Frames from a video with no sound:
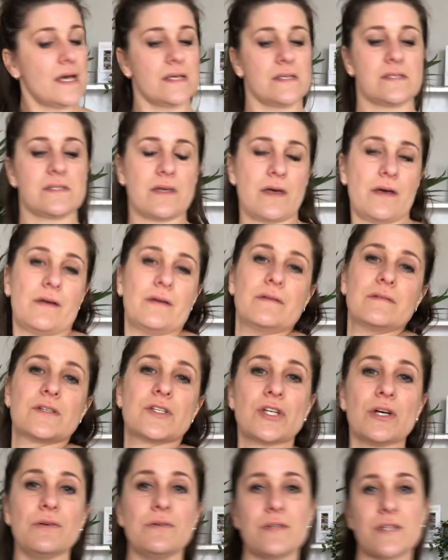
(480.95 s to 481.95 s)
So
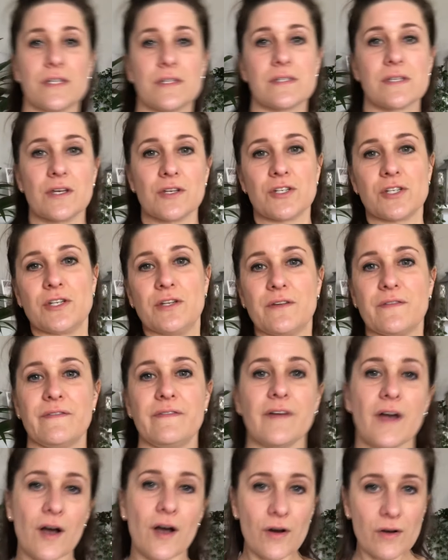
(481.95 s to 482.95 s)
shoulders should
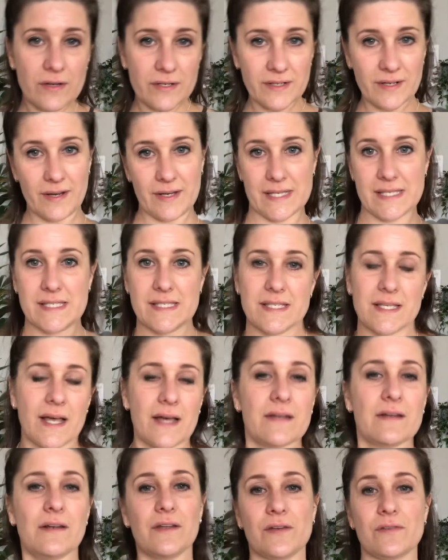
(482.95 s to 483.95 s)
feel nice
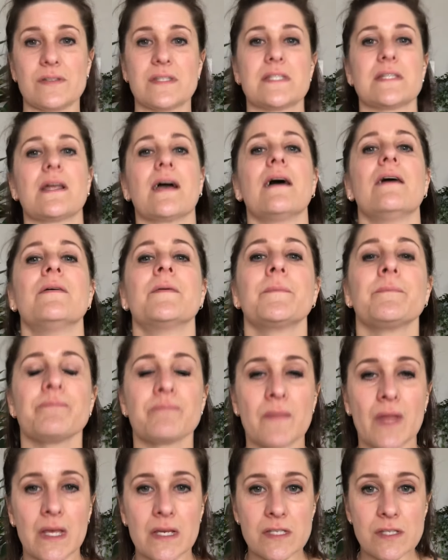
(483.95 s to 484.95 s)
and loose now.
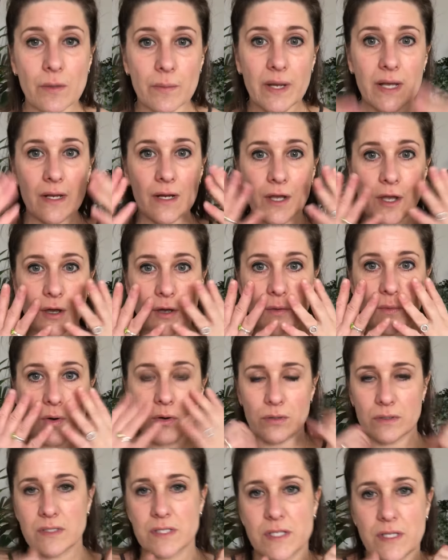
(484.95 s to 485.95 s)
So we're going to go
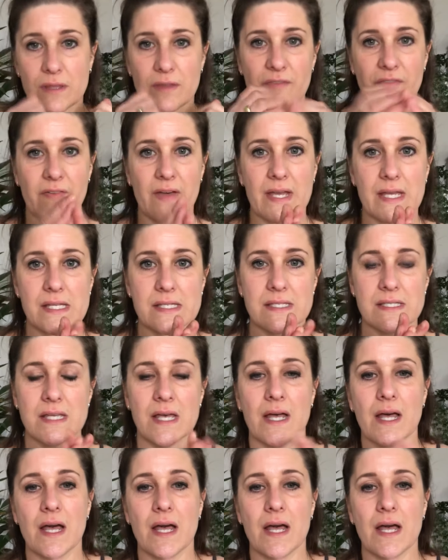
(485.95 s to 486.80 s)
on to the face.